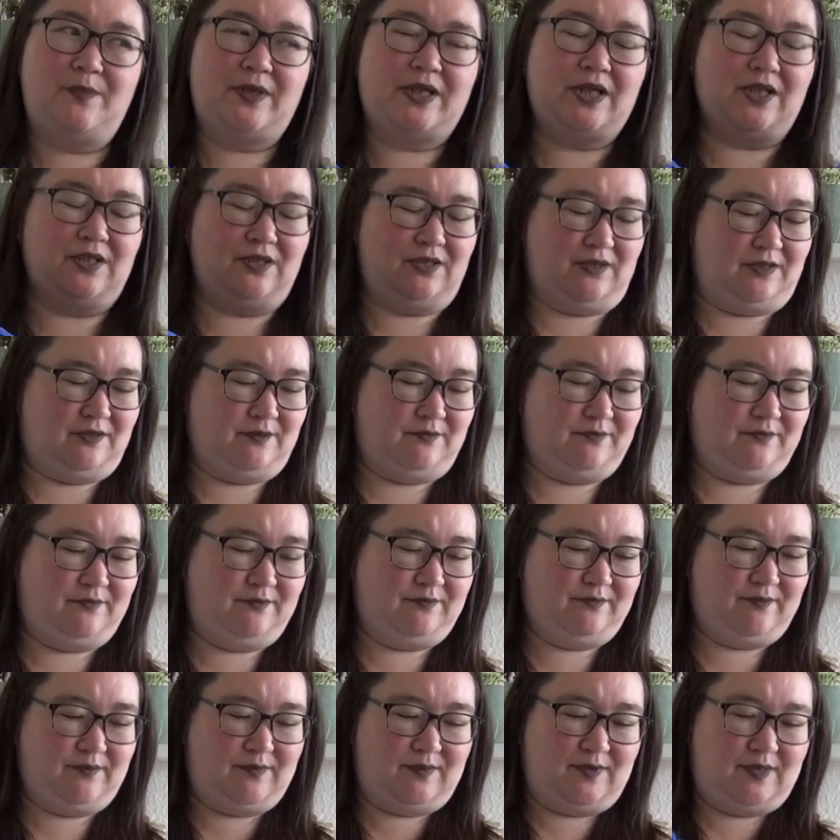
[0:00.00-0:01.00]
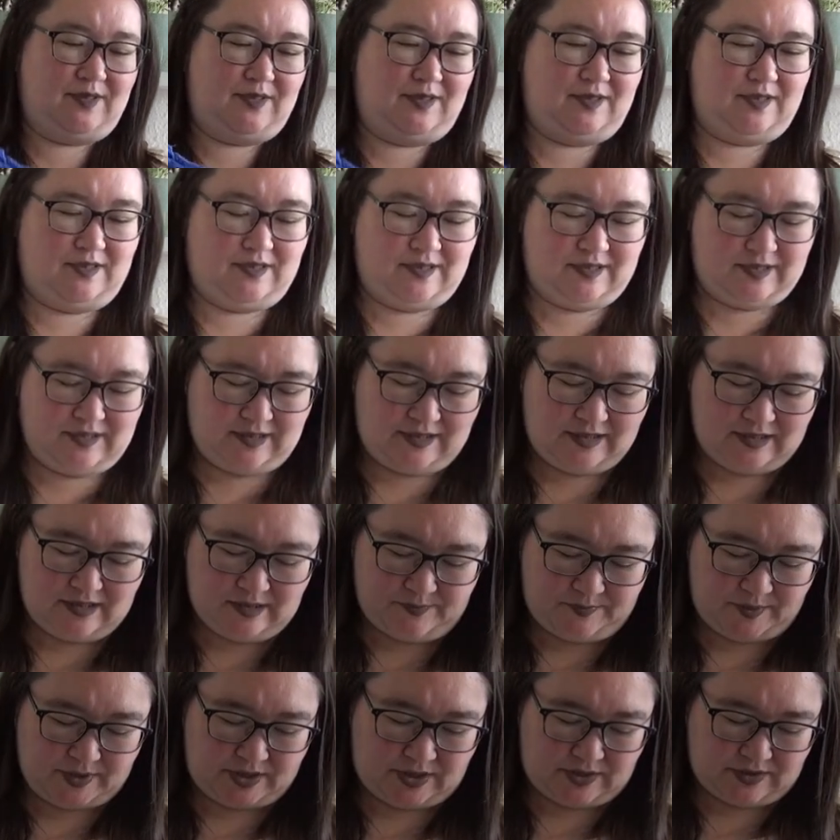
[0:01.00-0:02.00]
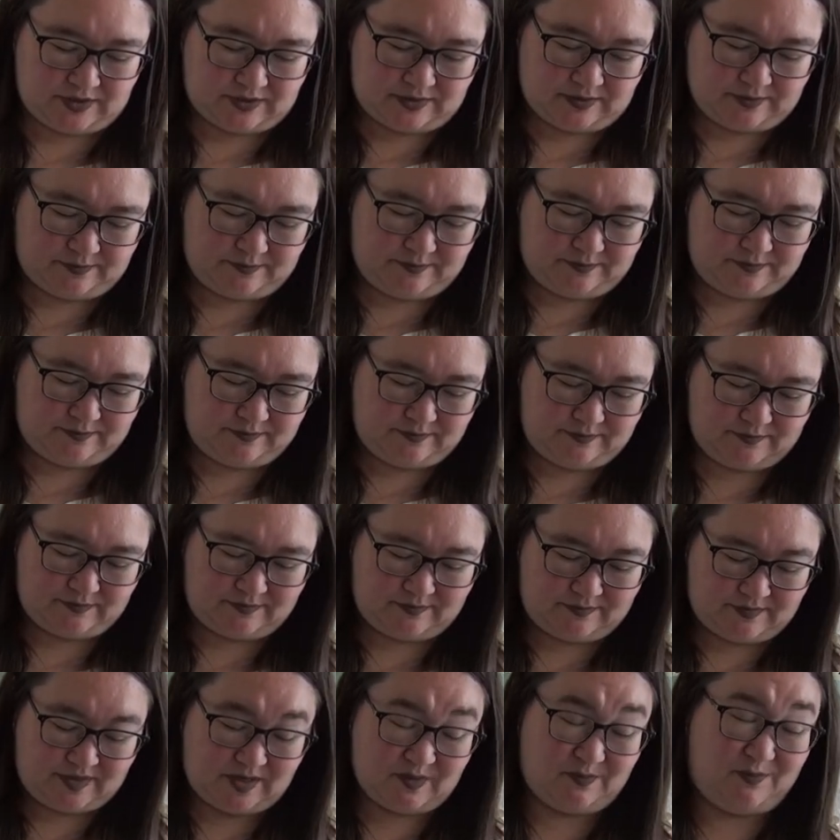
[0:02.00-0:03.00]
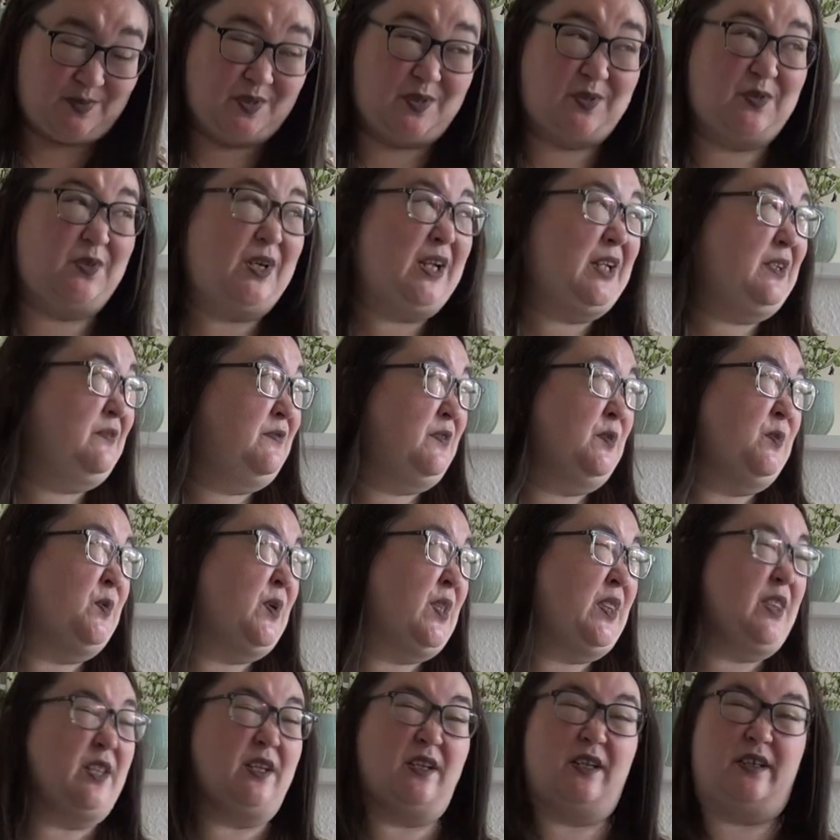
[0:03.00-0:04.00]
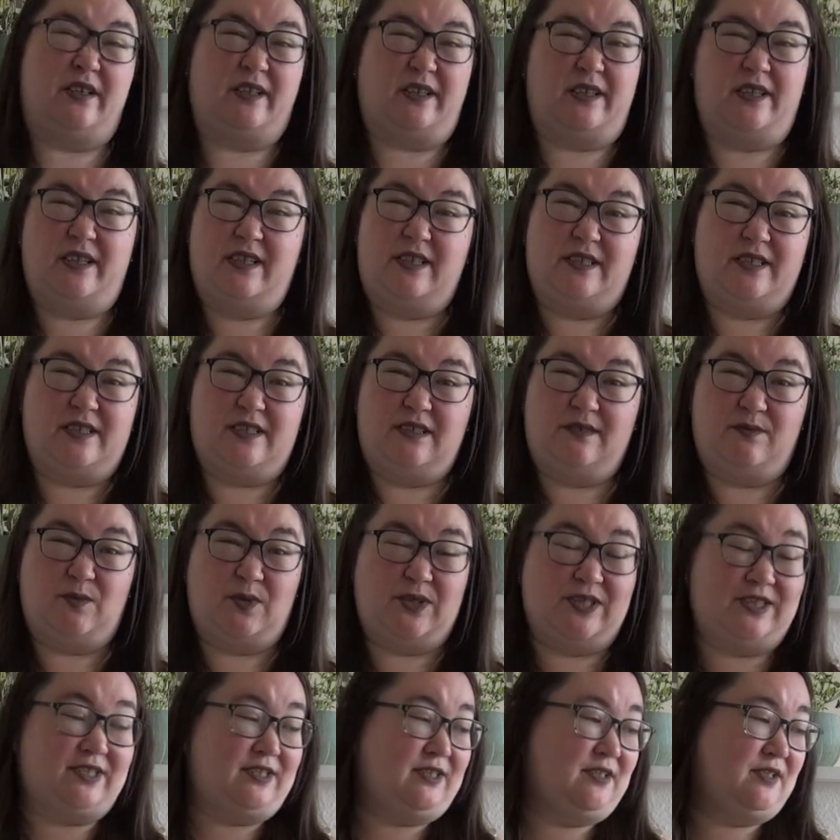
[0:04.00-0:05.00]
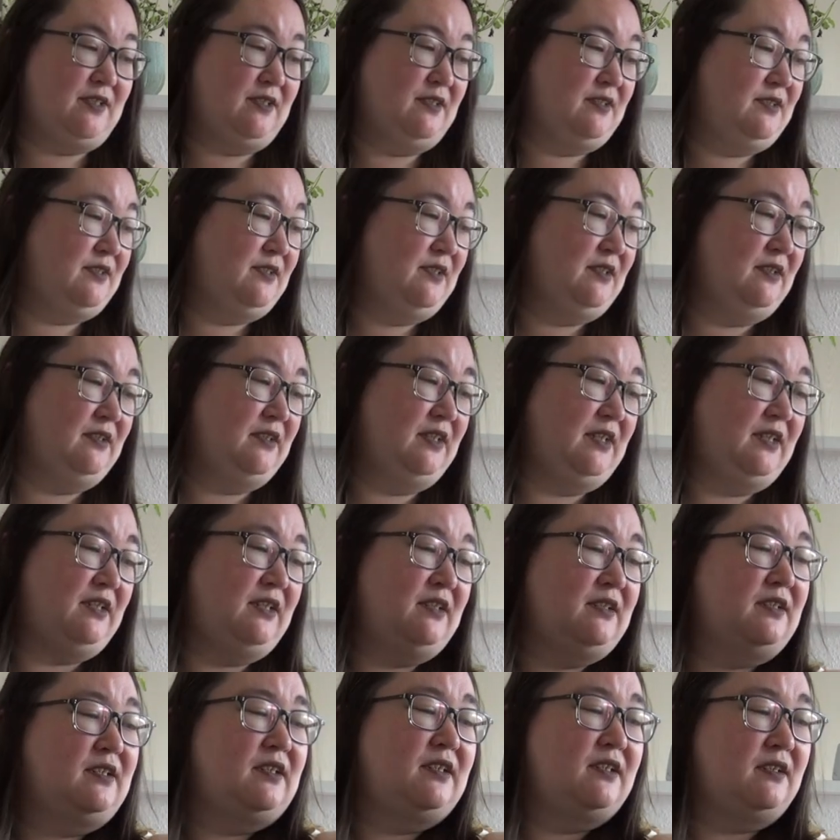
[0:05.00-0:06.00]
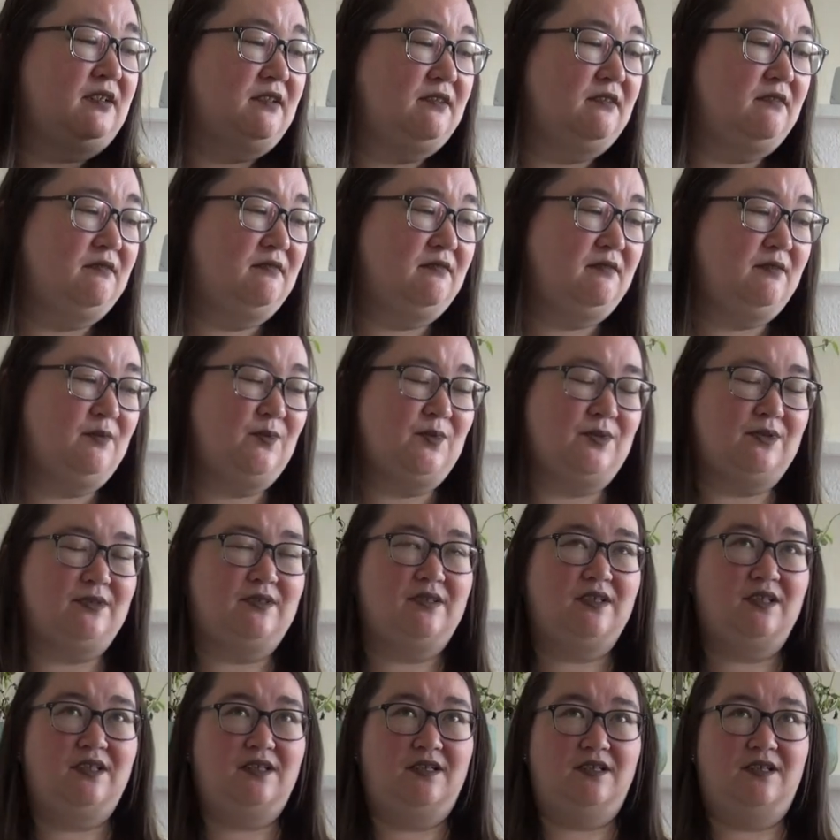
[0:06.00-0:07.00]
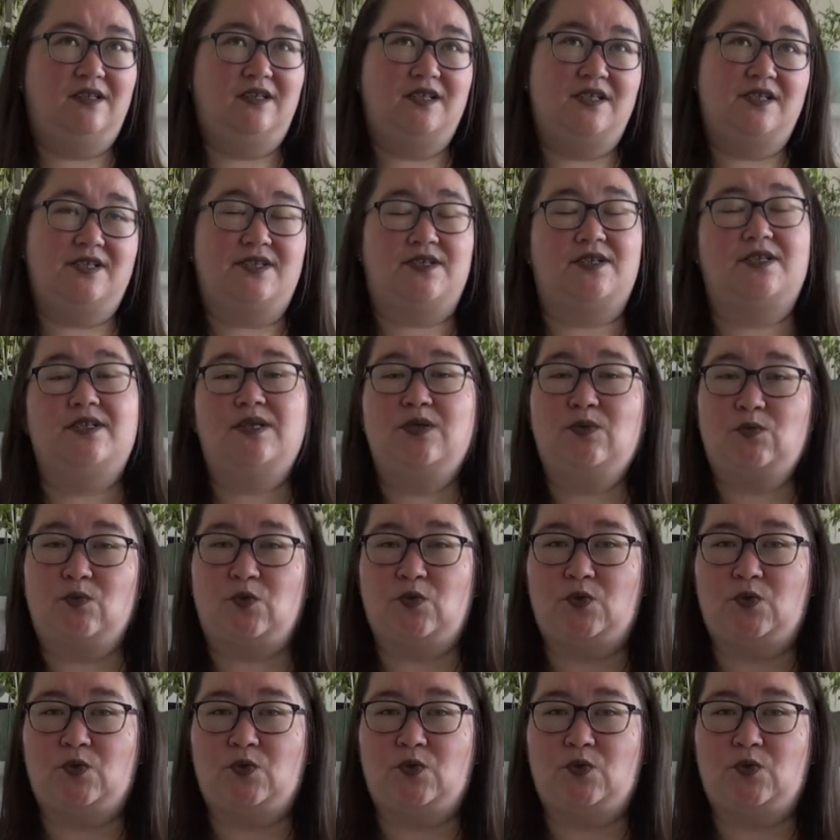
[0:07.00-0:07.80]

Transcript: good. It'll be good. It'd be great for weather like this, where it's sunny and then sunny and